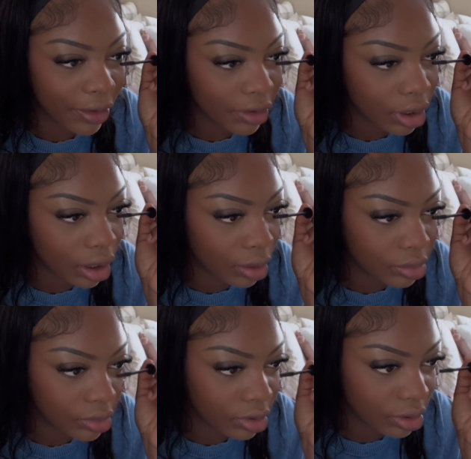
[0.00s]
nah.
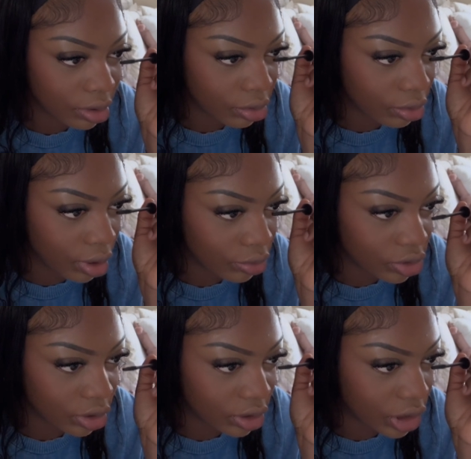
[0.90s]
Ooh, I was
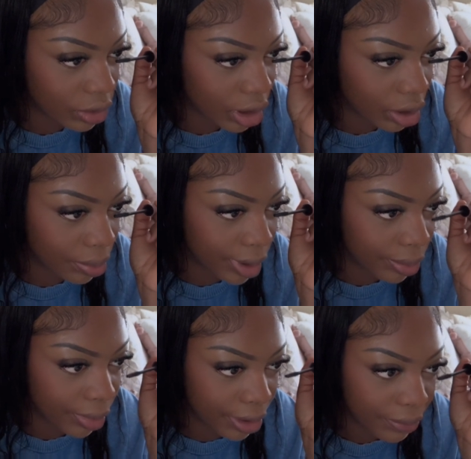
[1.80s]
going to sound like a
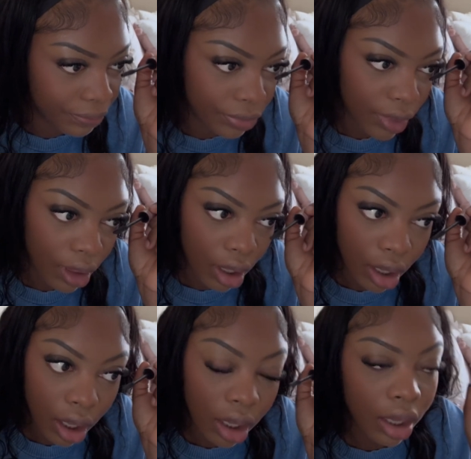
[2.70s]
pygmy.
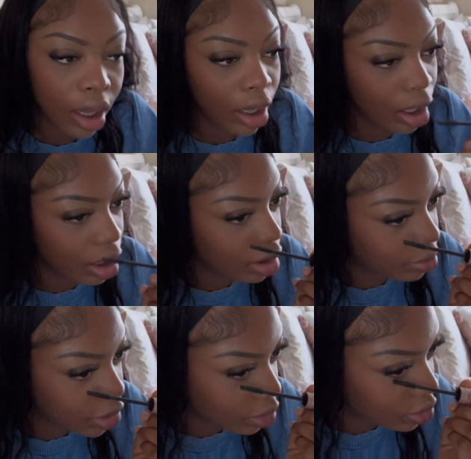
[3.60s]
I am
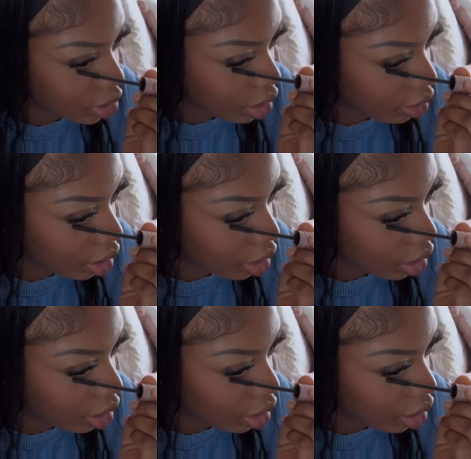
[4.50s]
so sorry,